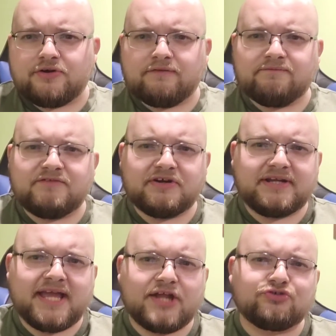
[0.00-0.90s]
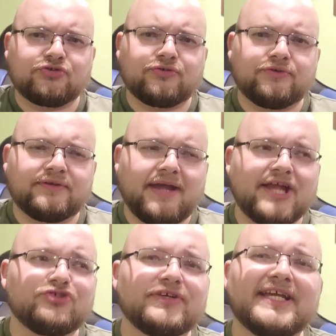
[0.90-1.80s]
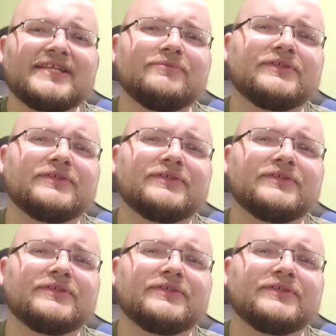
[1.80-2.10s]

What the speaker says: are very intricate,